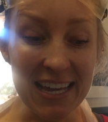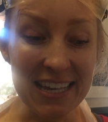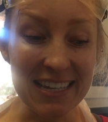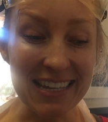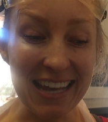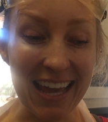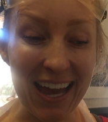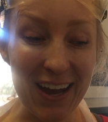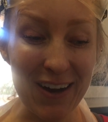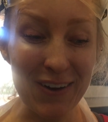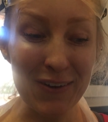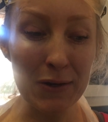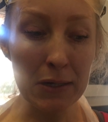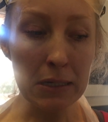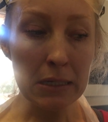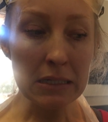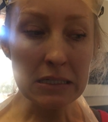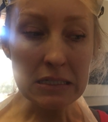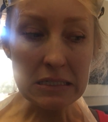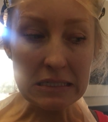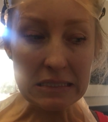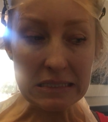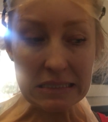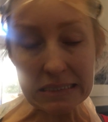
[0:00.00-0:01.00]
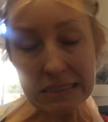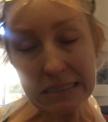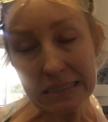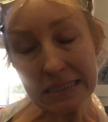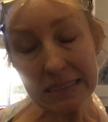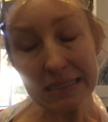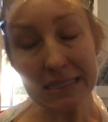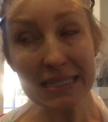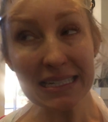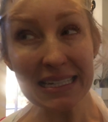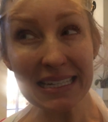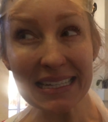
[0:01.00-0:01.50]
Now, just
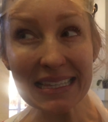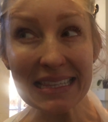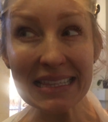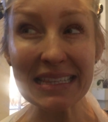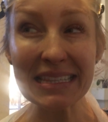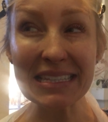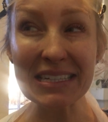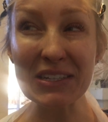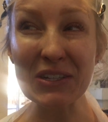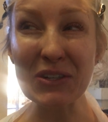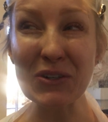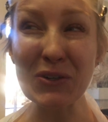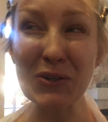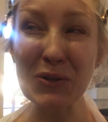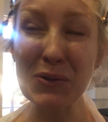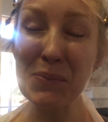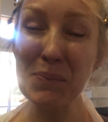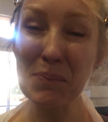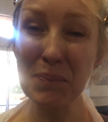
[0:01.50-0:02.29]
a little,